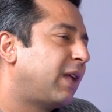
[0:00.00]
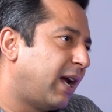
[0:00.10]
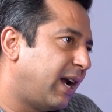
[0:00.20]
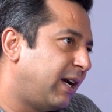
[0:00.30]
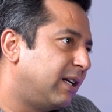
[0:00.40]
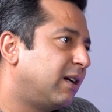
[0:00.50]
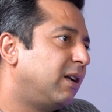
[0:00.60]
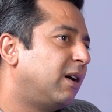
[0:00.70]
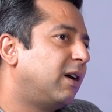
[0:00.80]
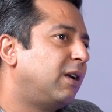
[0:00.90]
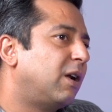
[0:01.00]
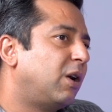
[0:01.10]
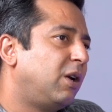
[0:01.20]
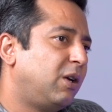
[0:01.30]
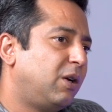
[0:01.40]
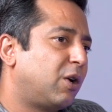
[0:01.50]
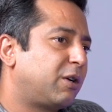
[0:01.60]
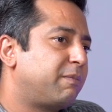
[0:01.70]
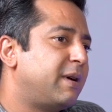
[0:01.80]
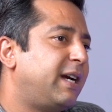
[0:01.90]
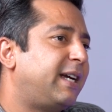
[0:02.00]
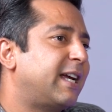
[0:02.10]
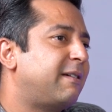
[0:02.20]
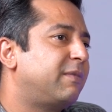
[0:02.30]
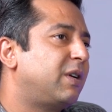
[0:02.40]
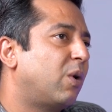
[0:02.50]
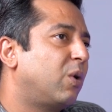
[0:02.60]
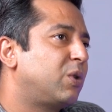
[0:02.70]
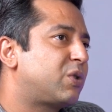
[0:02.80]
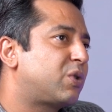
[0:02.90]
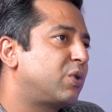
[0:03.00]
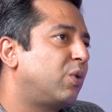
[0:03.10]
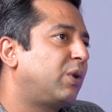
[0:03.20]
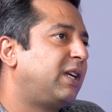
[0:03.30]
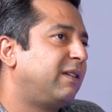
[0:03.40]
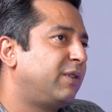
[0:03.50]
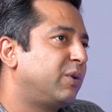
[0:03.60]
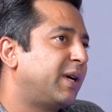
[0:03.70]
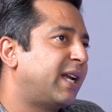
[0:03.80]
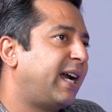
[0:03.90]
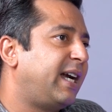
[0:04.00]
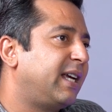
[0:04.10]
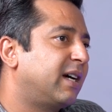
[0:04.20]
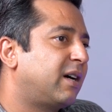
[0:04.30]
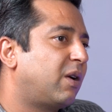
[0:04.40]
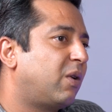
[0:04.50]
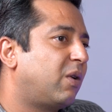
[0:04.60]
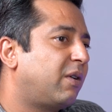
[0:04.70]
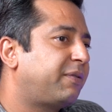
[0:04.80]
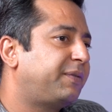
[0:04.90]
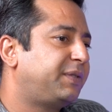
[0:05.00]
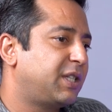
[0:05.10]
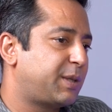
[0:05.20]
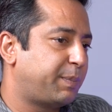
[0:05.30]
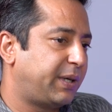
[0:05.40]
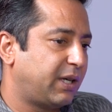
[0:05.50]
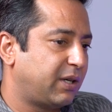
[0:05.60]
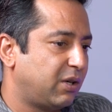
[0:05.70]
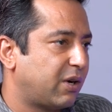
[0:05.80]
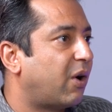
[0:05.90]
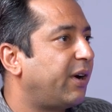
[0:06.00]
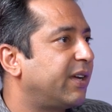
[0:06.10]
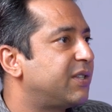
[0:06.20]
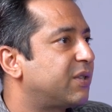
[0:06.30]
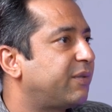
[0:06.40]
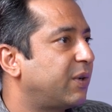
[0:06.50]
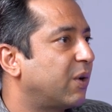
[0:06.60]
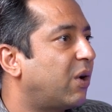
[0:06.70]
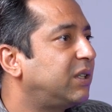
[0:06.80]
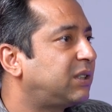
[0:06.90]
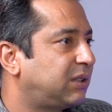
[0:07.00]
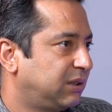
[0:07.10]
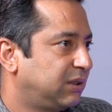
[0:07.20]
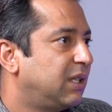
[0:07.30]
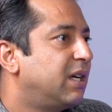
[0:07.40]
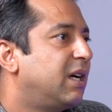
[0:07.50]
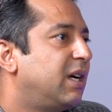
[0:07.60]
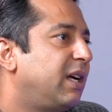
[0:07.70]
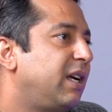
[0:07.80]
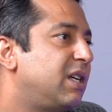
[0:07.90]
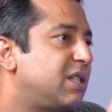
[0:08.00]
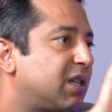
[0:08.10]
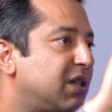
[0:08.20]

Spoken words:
And a lot many time will also give you an idea of this particular audience of yours is